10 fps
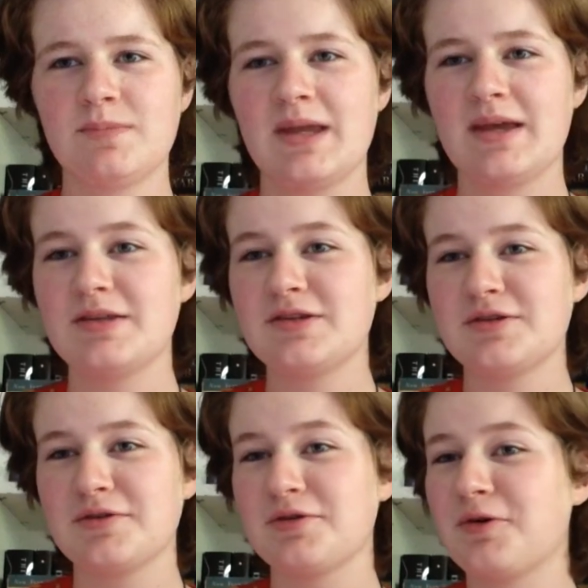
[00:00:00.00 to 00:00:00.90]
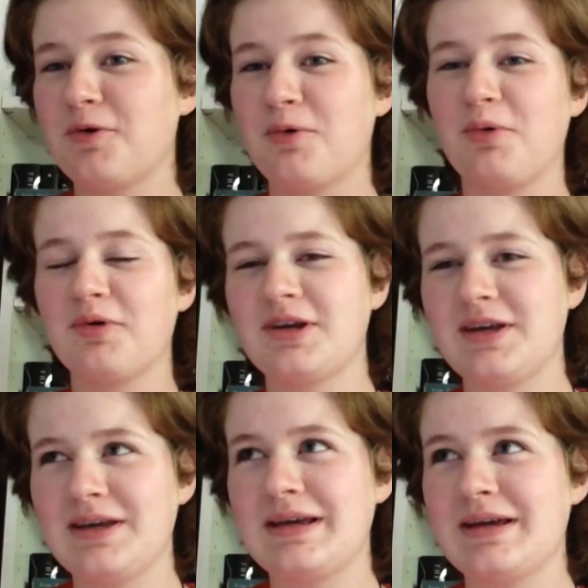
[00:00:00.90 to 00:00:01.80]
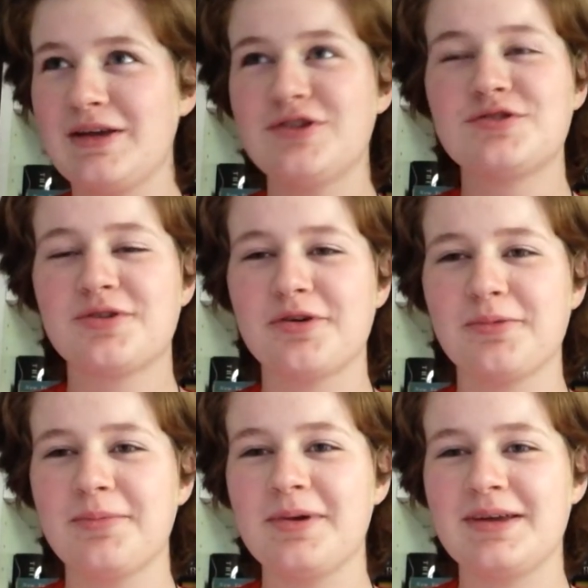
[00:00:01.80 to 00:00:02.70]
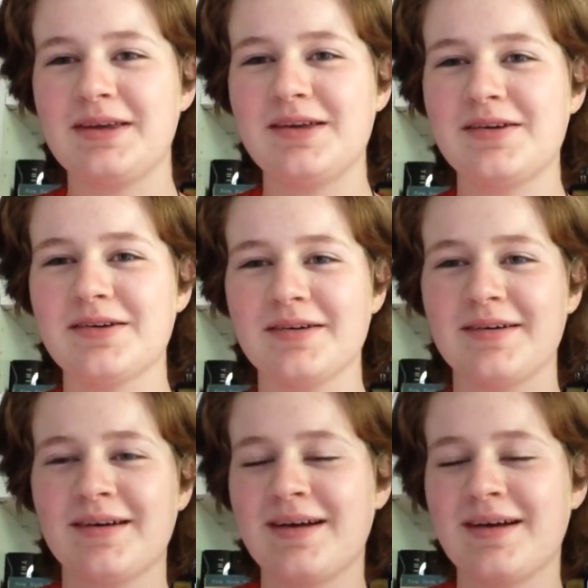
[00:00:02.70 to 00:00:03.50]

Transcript: Insert quirky intro bit here.